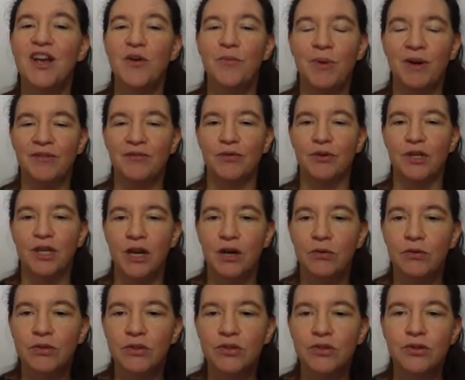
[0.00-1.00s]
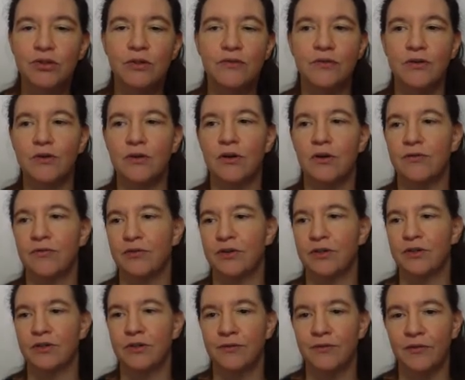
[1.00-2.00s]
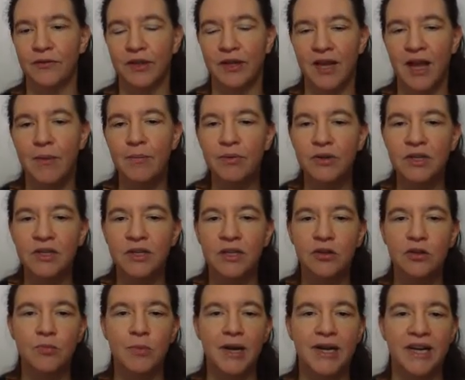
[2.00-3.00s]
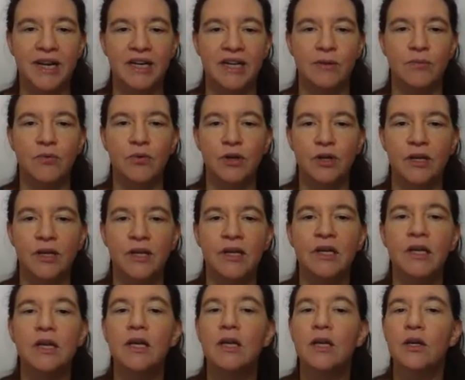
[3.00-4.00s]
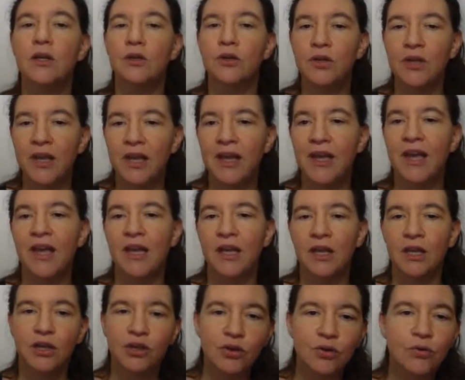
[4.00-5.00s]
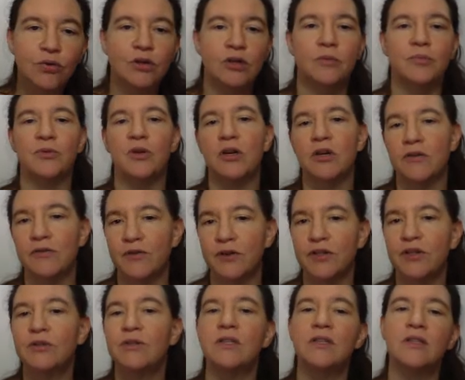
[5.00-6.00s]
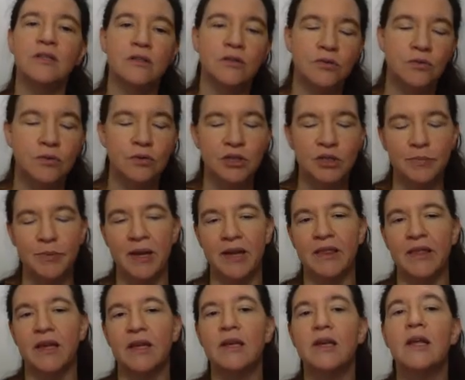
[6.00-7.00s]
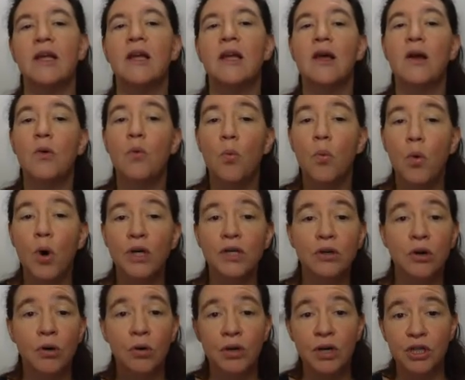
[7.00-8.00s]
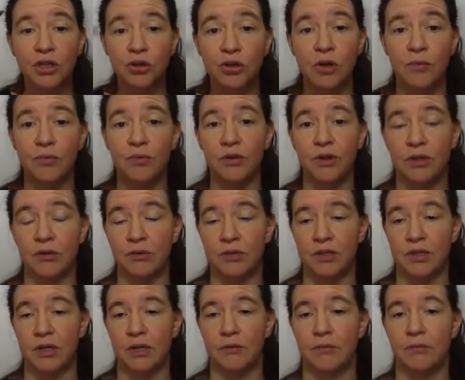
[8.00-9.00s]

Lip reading: But for your own server or for the server of the company that you might end up working in, hey, you cryptographer, you did this course back then, what order should I put those in?